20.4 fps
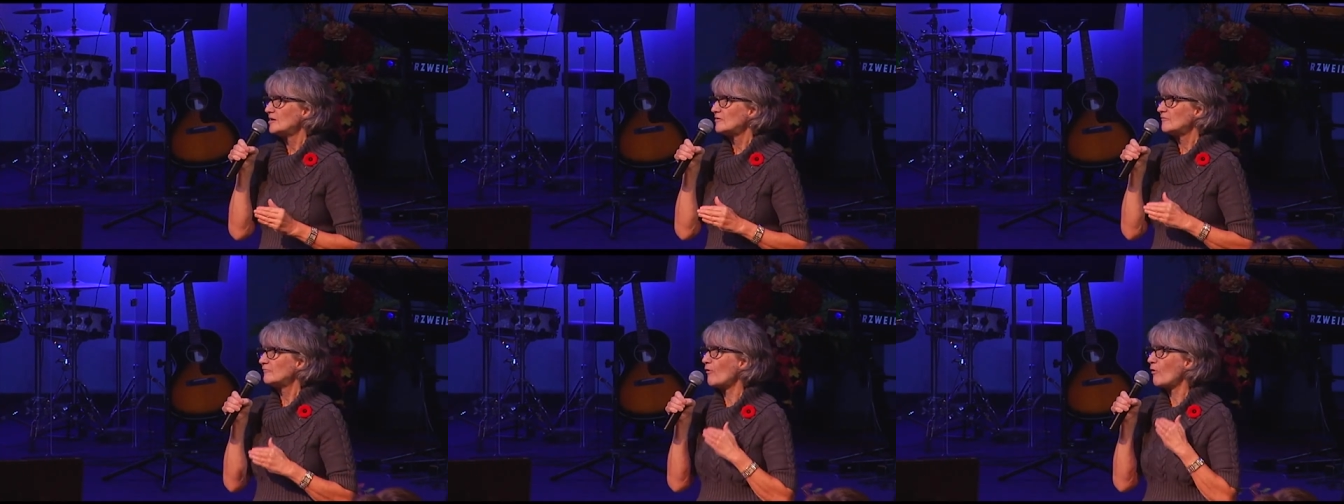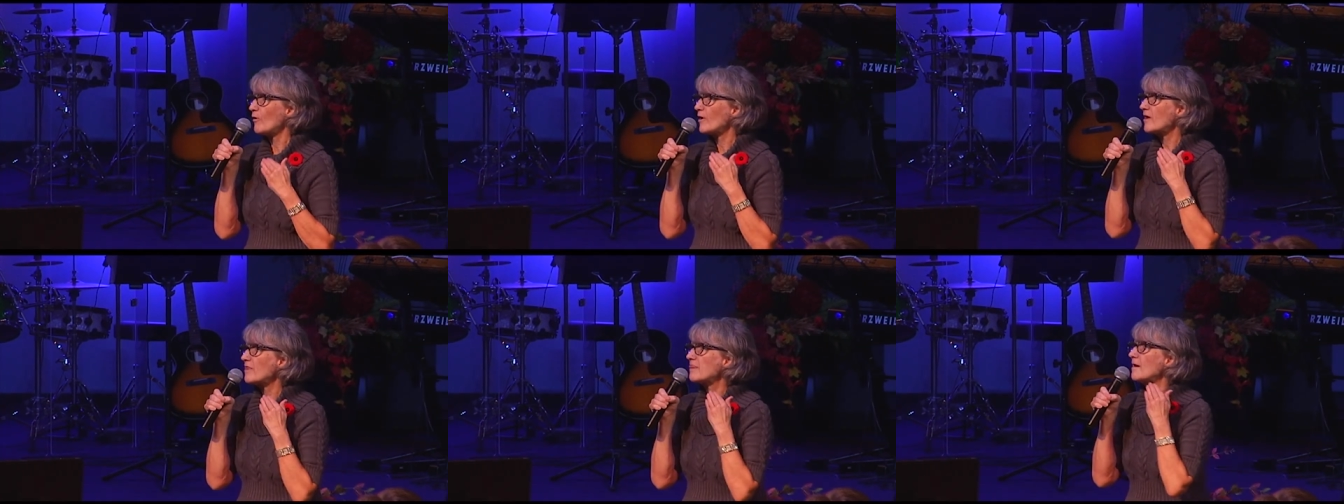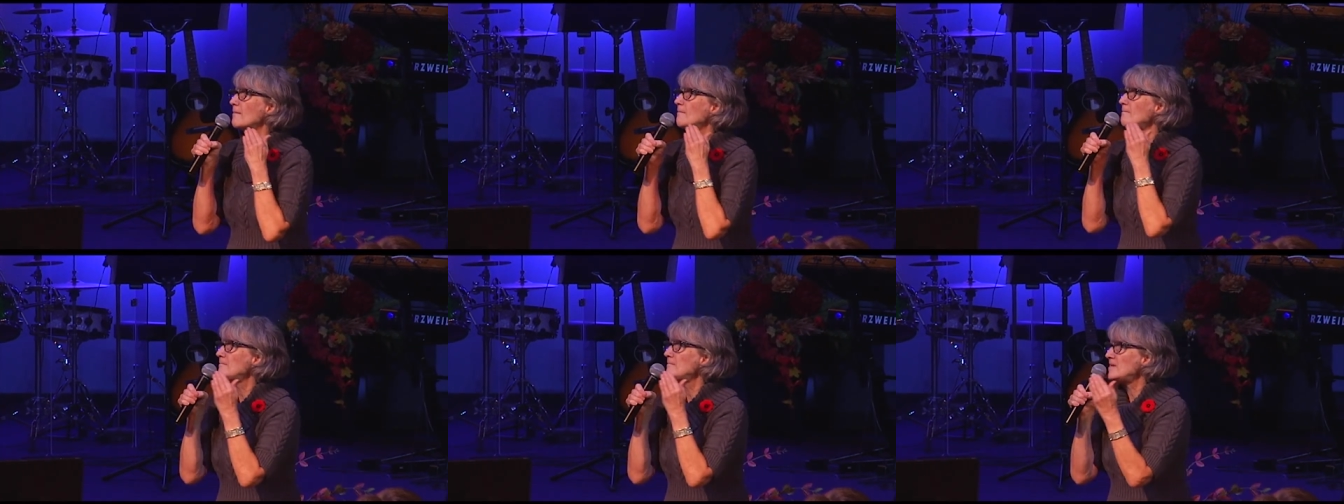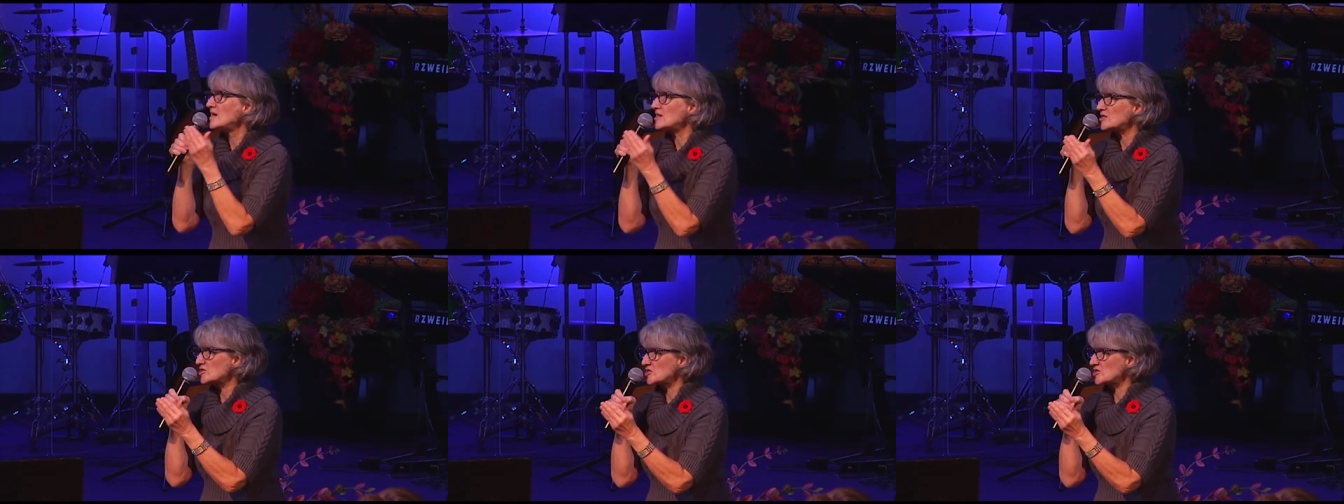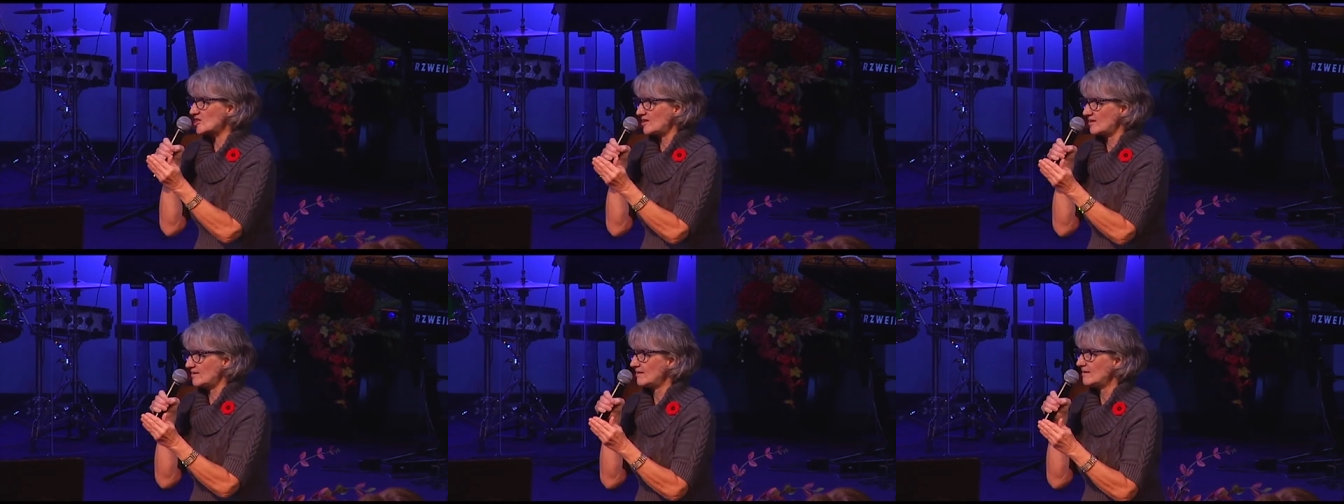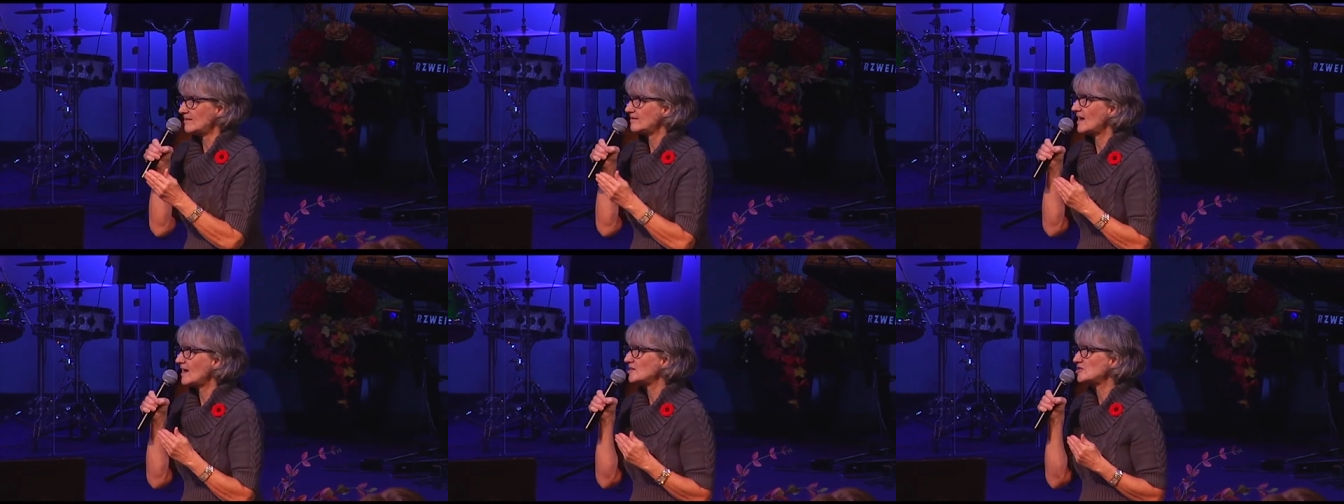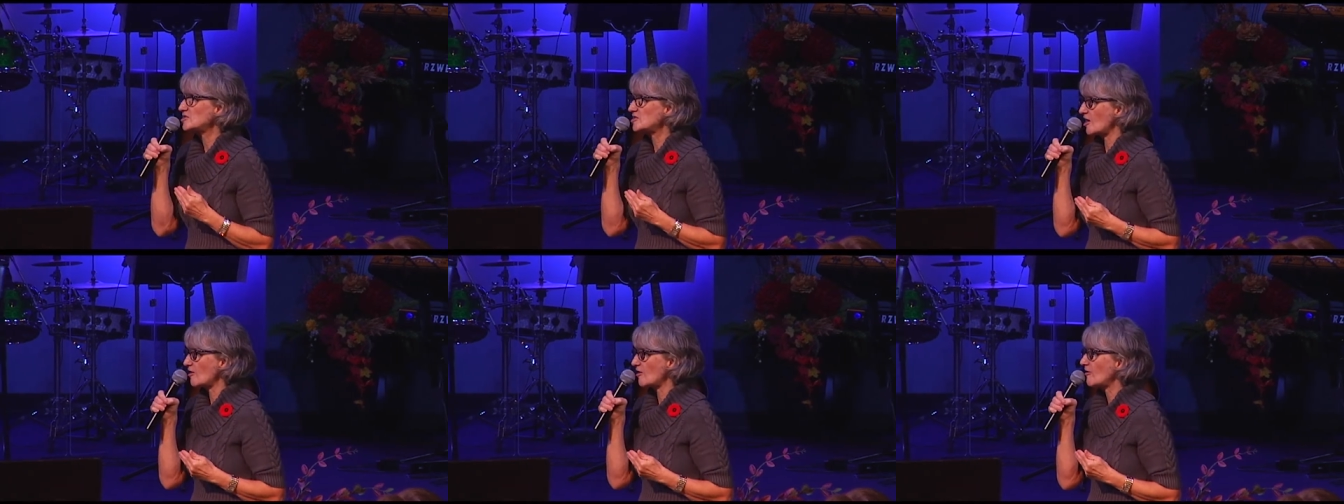for the mission
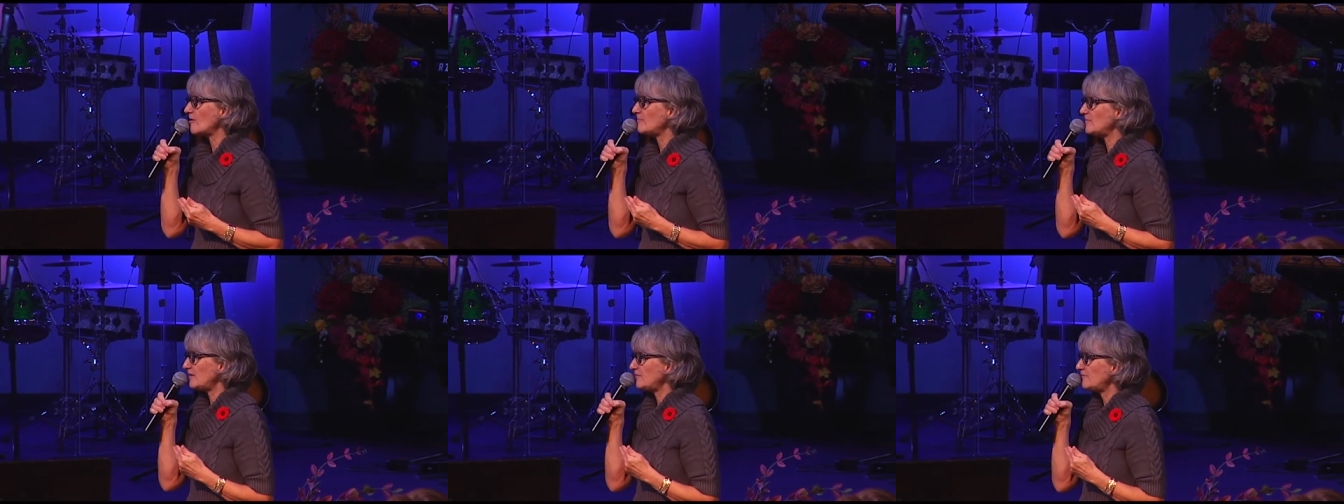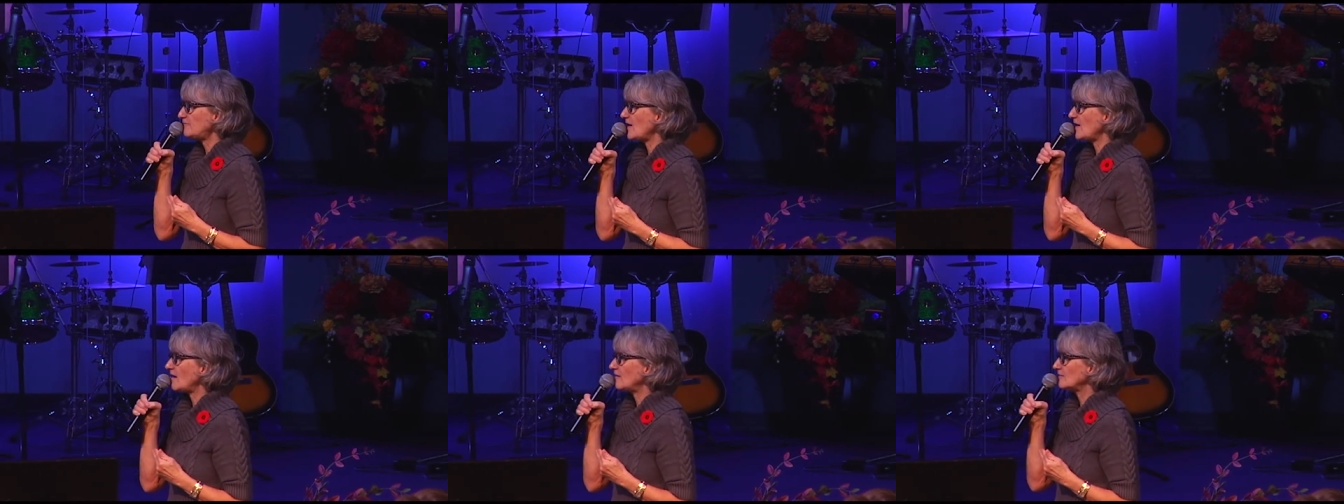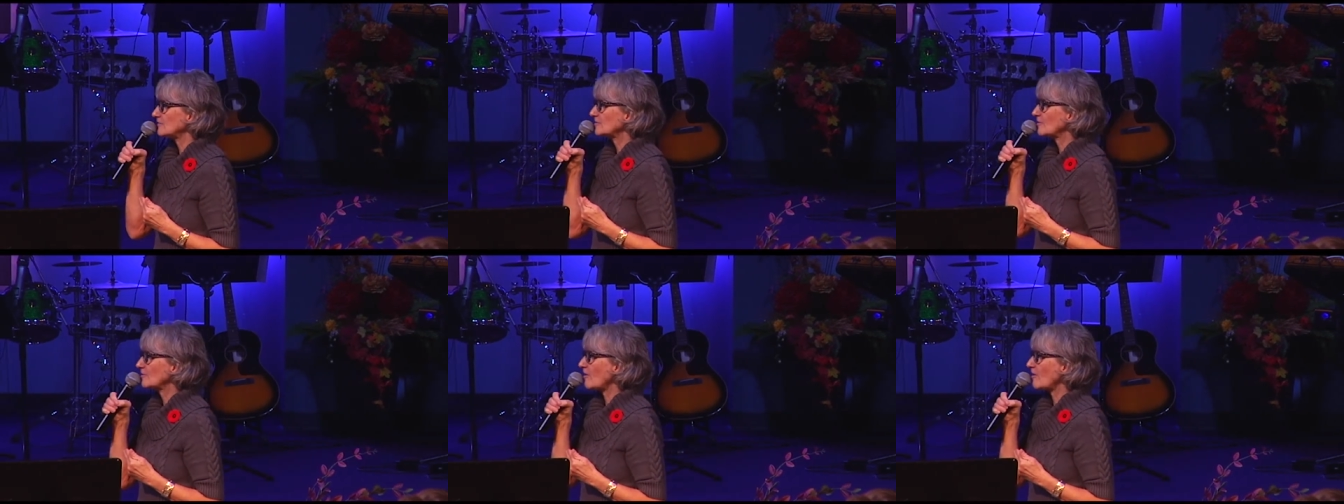that Jeremy felt